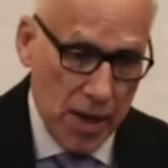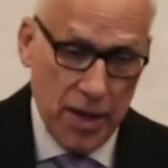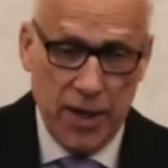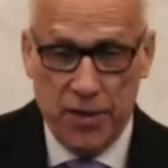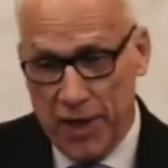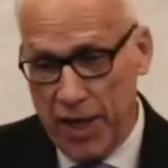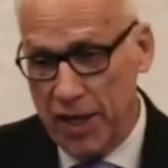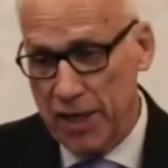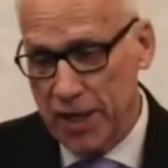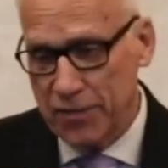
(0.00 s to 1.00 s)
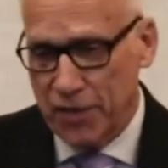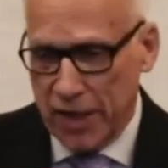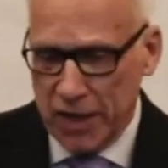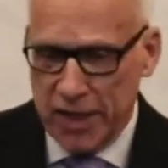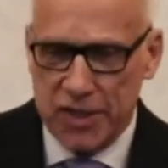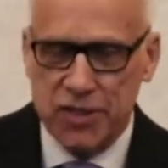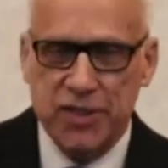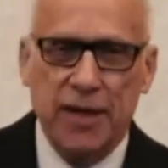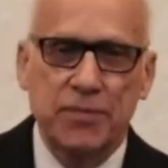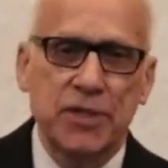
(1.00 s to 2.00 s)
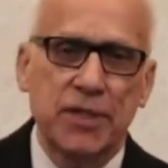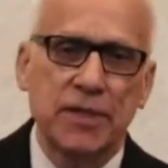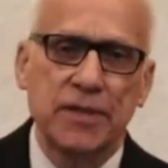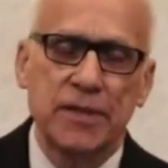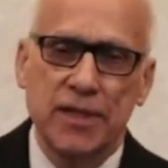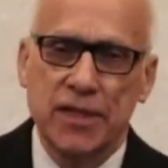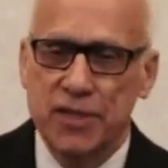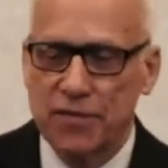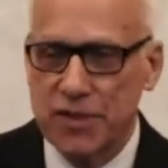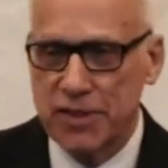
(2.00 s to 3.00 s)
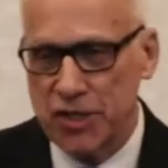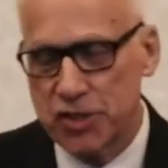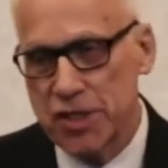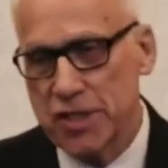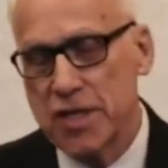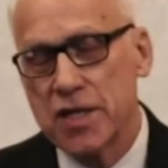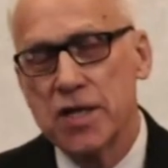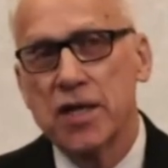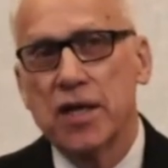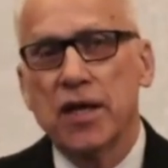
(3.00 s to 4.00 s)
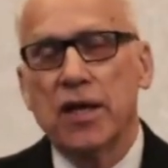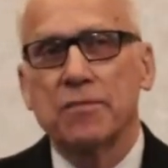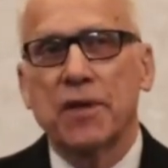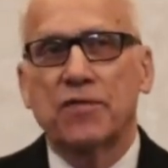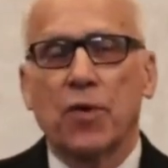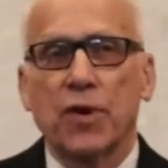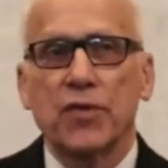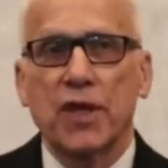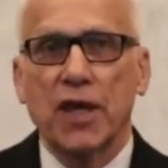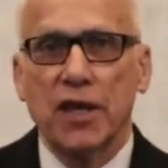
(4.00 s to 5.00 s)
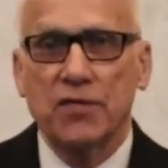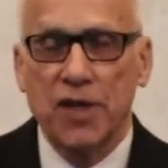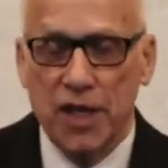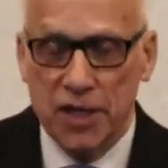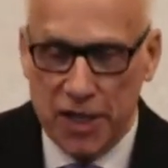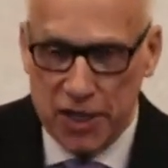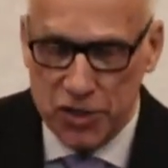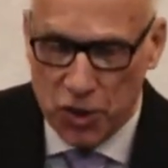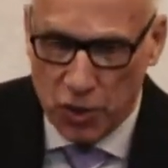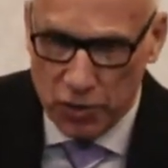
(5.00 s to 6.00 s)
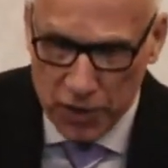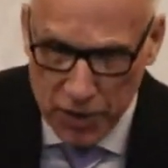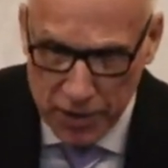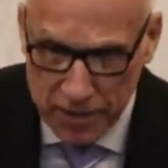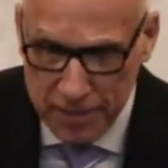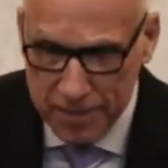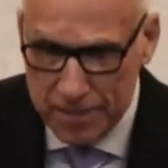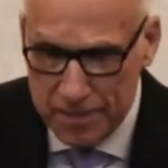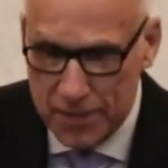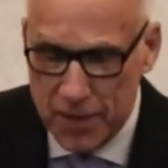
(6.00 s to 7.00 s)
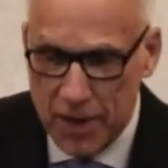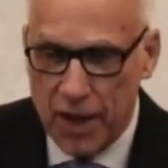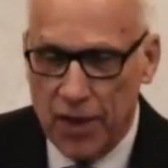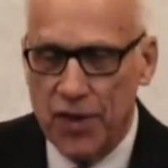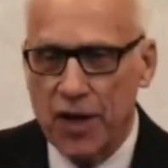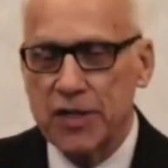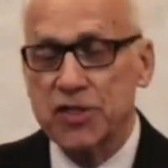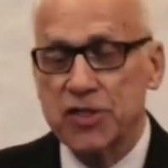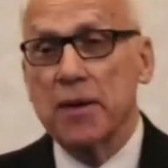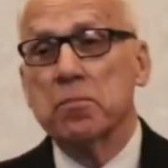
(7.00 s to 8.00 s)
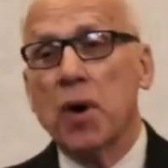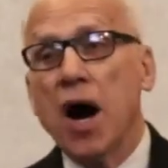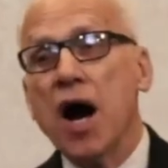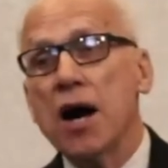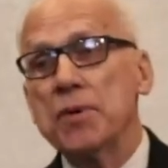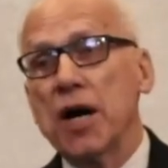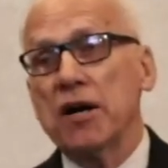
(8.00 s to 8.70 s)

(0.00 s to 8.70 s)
They finally accept his invitation. Before the evening is over, there is a mob of